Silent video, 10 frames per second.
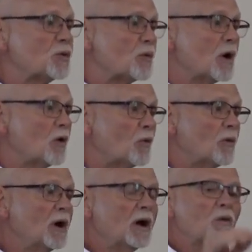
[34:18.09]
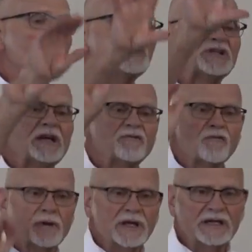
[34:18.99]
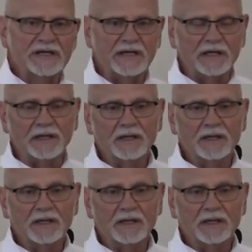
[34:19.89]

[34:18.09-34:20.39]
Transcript: to Rome, were set free indeed.